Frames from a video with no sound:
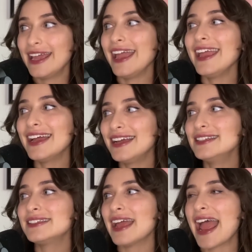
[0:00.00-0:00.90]

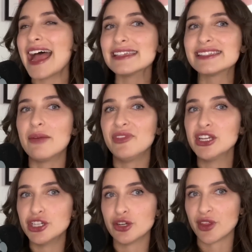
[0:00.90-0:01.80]
and has something
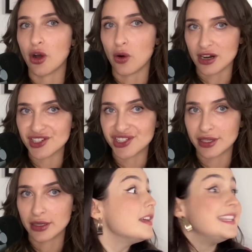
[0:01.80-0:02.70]
to do with a
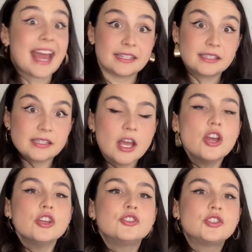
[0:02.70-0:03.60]
horse. Yes.
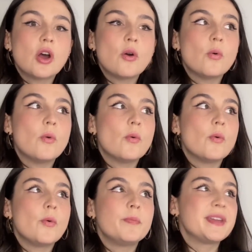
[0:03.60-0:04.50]
So
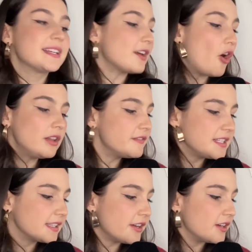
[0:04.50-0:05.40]
because all of
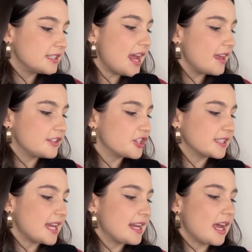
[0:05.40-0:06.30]
these lyrics, yeah, it's
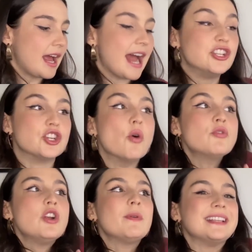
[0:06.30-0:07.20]
just like I
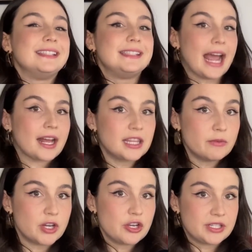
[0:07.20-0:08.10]
don't know exactly
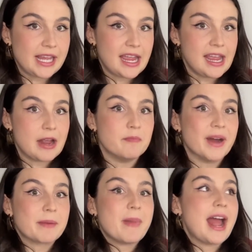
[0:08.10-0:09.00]
what you're saying,
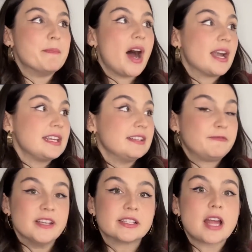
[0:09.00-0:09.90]
but my body
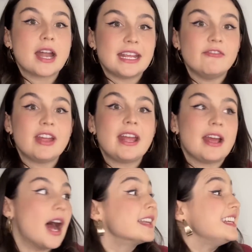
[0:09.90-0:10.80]
feels uneasy.
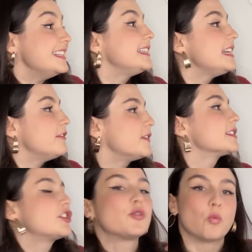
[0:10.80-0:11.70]
It feels
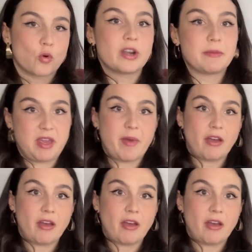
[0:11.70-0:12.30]
like you're warning me about